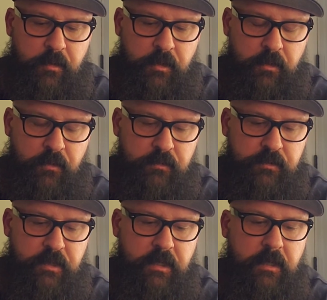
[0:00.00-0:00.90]

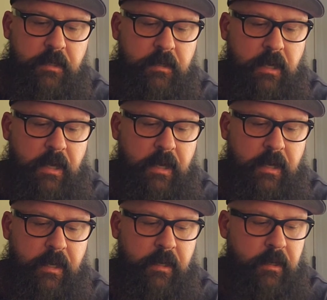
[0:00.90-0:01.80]
Usually
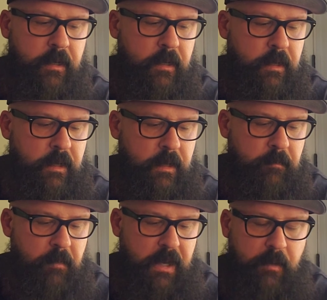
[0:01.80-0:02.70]
I
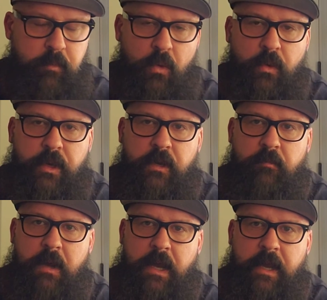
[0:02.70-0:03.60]
make a point of
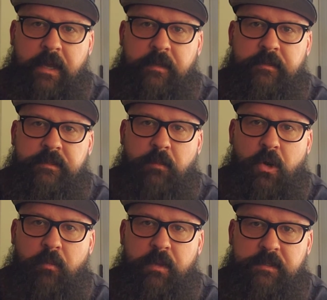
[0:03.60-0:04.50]
buying
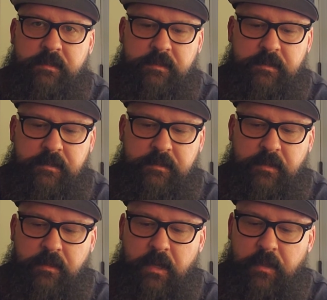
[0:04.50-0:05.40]
small businesses
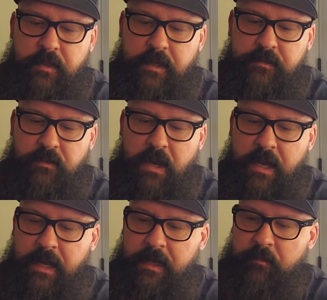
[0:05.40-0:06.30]
that things are
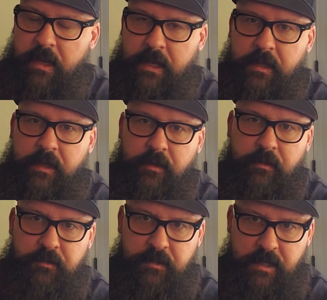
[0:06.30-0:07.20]
handmade here
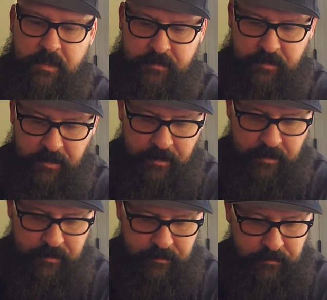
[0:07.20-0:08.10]
in the
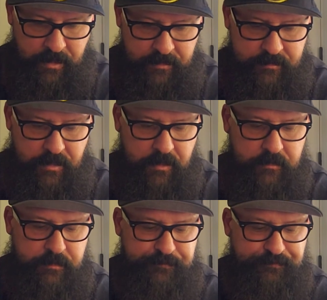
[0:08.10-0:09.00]
United States.